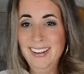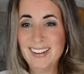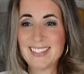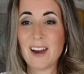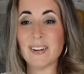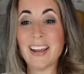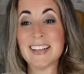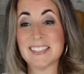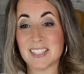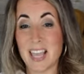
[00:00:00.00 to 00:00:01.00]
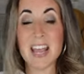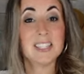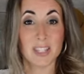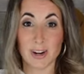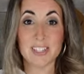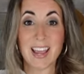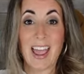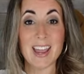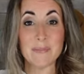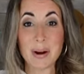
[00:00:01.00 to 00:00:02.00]
Deborah, it's it's
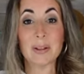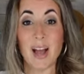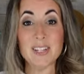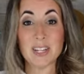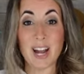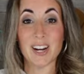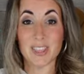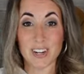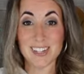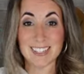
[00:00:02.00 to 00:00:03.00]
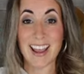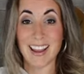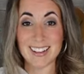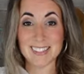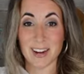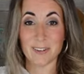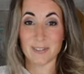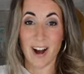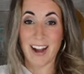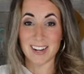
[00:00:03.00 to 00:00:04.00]
Thursday and we are launching on a Thursday instead of a
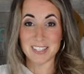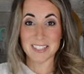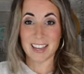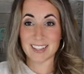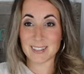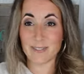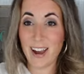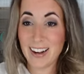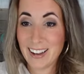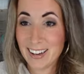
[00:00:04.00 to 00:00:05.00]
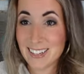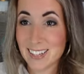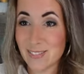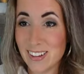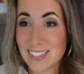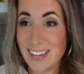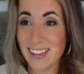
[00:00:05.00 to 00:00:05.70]
Friday. She's like, is it Friday and I just missed it?